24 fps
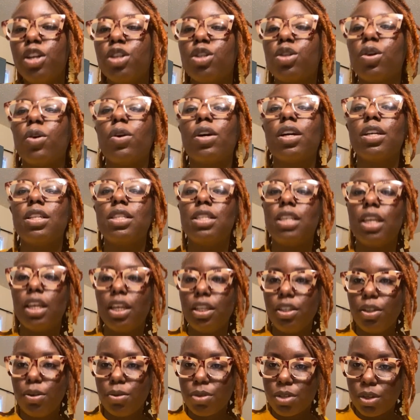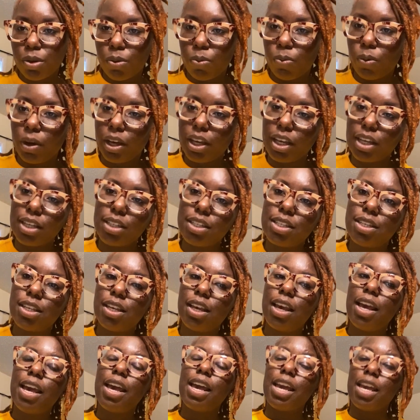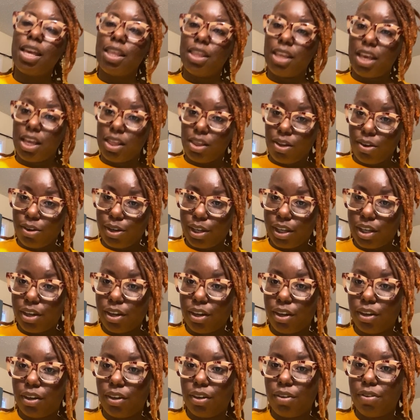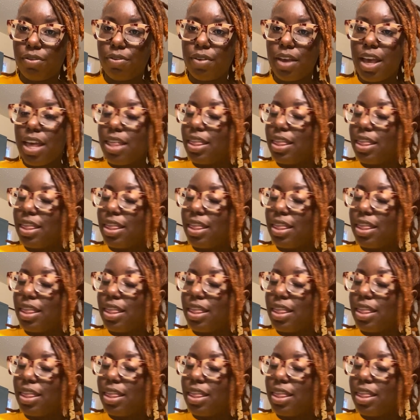So continue to wait in that learning curve.